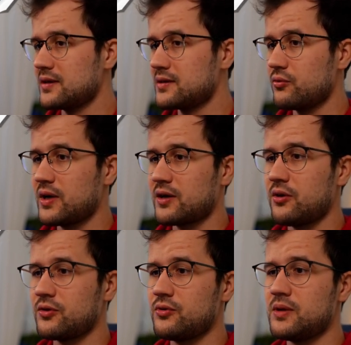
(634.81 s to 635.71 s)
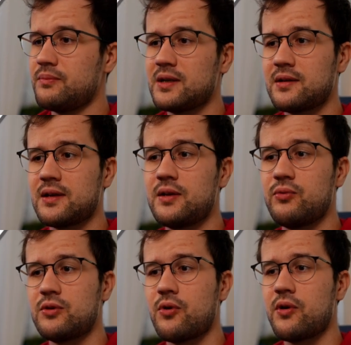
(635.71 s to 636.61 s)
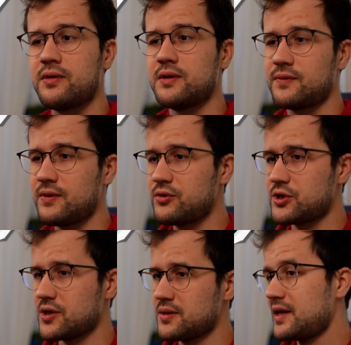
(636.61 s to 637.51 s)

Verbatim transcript: so we are going to immediately return this future,